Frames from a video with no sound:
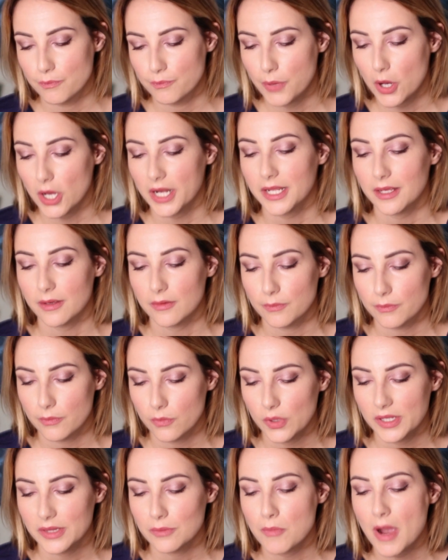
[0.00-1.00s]

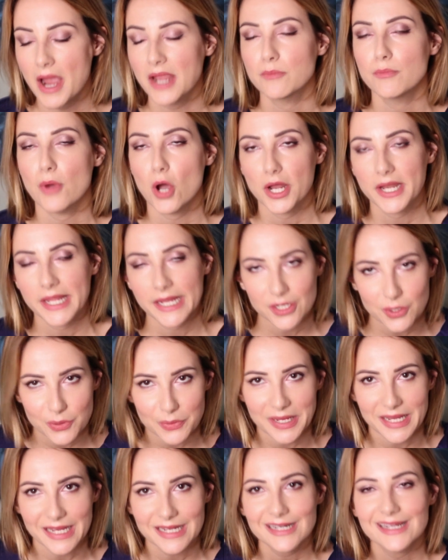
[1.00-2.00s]
Mind, Body, and
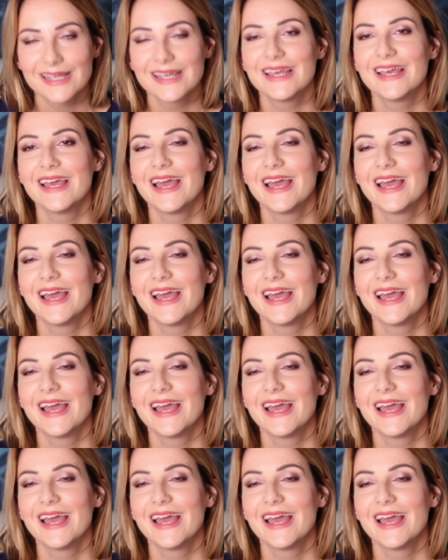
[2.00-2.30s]
Green